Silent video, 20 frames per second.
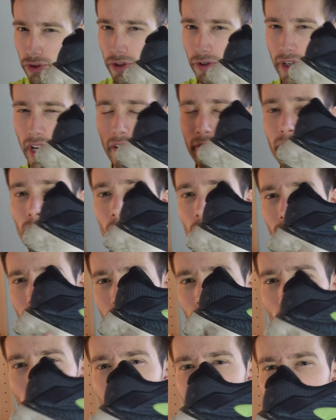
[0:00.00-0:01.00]
so you have more
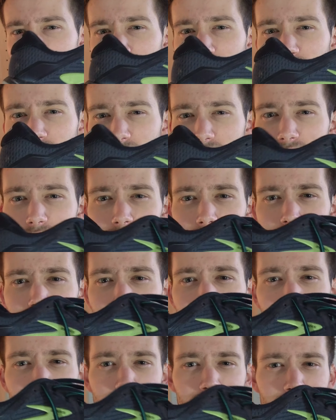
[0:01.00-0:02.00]
foam in the
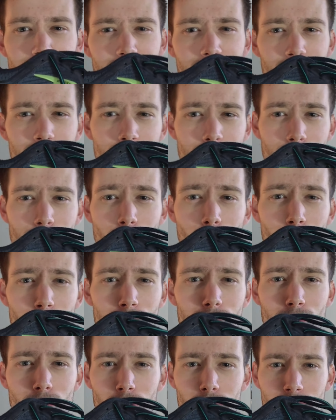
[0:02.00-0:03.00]
heel than in the
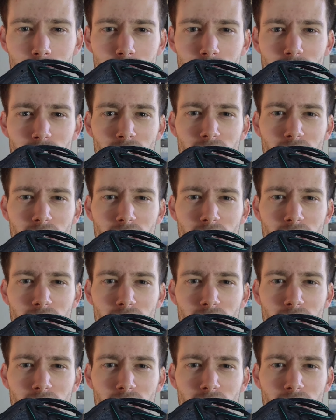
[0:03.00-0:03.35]
forefoot,